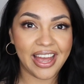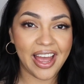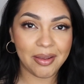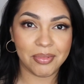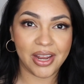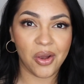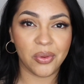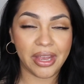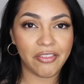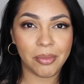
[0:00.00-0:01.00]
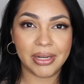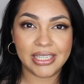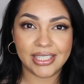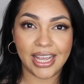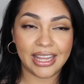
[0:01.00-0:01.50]
hype now with
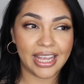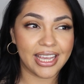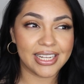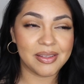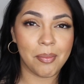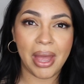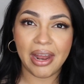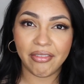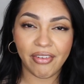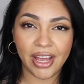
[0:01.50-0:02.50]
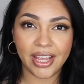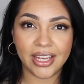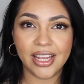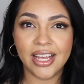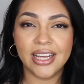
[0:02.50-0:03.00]
everybody saying like it is a
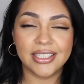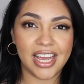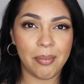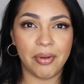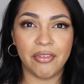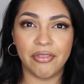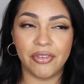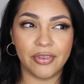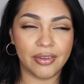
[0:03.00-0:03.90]
mattifying type of